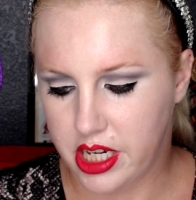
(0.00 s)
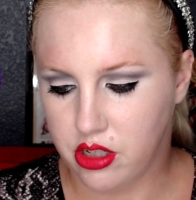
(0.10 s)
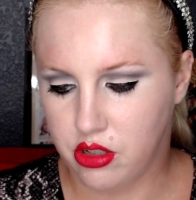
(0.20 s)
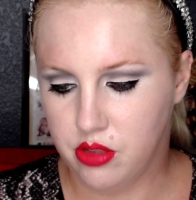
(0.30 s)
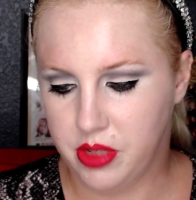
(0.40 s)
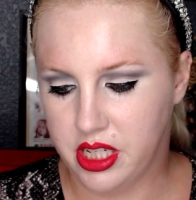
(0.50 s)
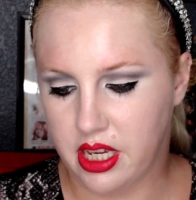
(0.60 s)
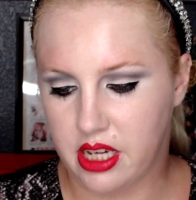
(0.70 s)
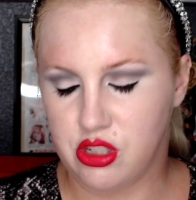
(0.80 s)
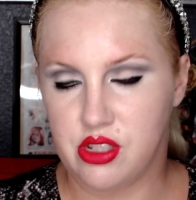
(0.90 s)
curled my
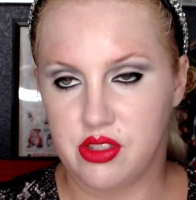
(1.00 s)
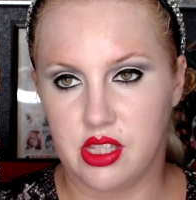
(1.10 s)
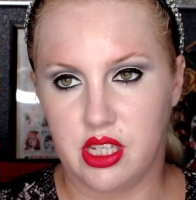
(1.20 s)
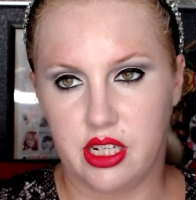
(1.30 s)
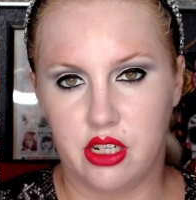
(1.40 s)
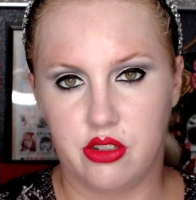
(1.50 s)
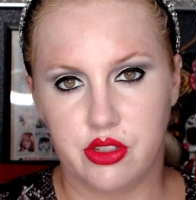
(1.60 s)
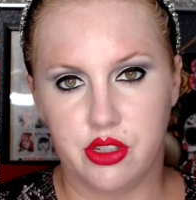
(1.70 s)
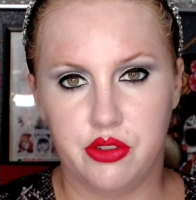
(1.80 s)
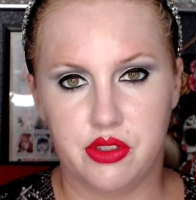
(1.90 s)
lashes, and then I
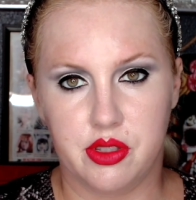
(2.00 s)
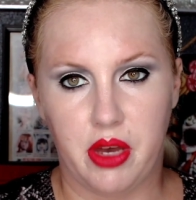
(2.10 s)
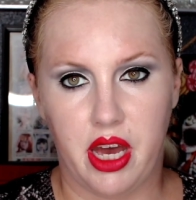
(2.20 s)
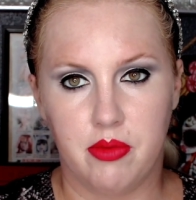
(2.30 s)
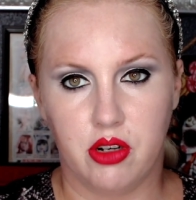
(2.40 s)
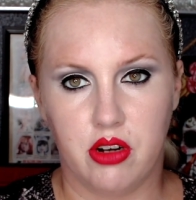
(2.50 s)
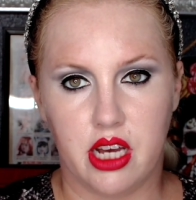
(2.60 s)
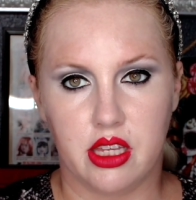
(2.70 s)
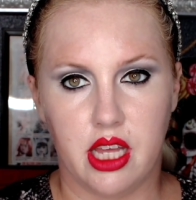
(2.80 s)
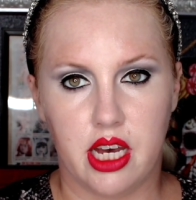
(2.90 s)
also used the Pat
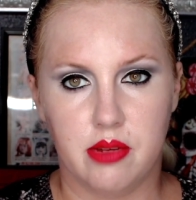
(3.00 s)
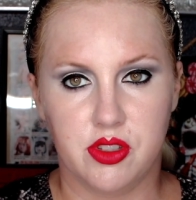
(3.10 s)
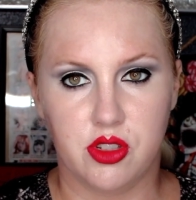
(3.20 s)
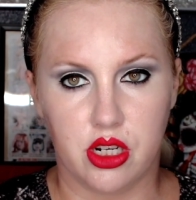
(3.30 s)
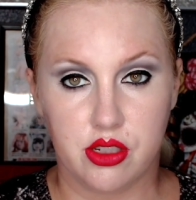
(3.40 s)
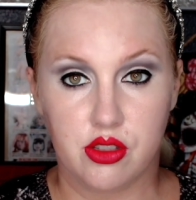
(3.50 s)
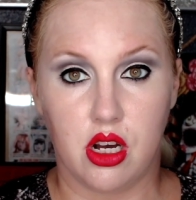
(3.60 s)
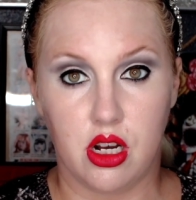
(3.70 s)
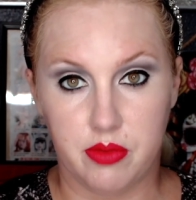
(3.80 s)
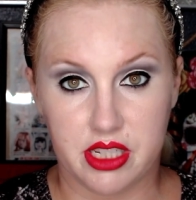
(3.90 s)
McGrath Labs Dark Star